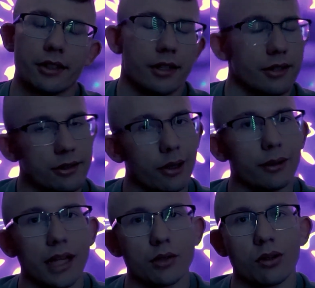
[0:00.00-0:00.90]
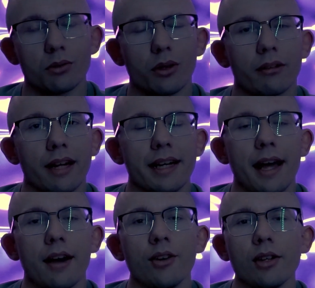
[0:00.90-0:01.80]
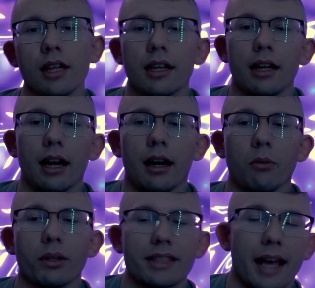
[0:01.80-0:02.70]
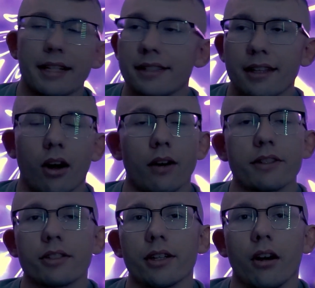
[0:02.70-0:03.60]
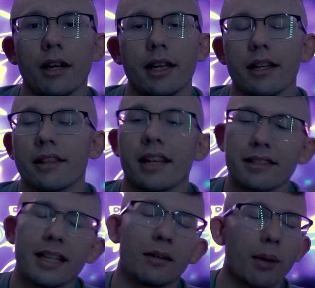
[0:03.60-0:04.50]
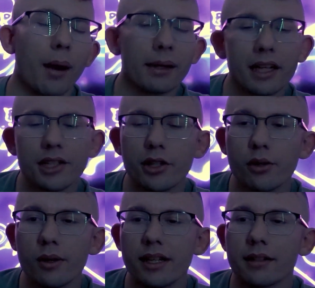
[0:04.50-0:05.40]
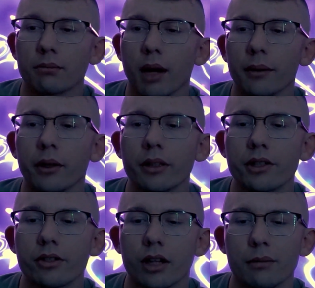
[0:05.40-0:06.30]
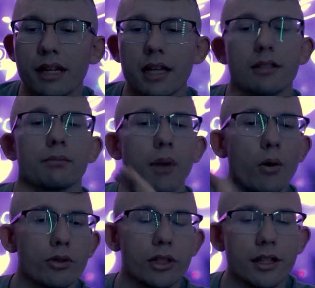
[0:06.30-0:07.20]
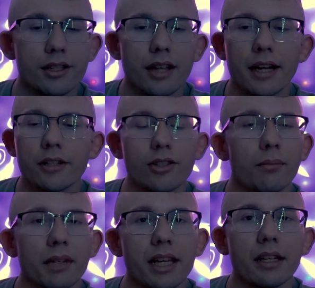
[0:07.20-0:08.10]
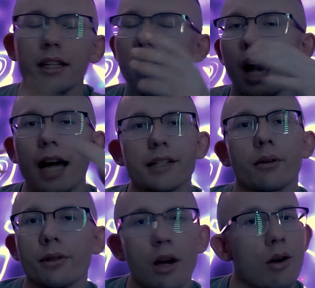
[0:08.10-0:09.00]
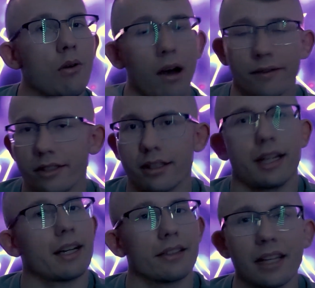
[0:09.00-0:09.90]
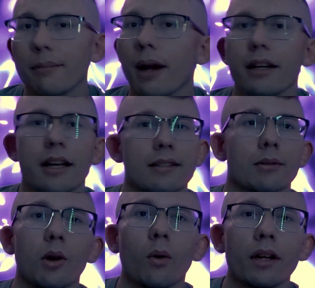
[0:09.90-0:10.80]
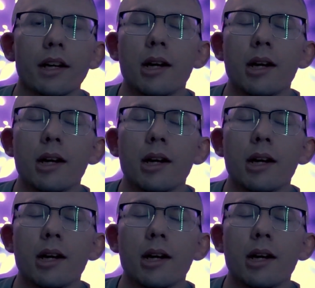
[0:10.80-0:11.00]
So that's what I'm doing right now. with text obviously on it. Next thing I'm probably going to do is I'm probably going to start making some poster design or something. I don't know. Obviously, I got to think about it as I'm going.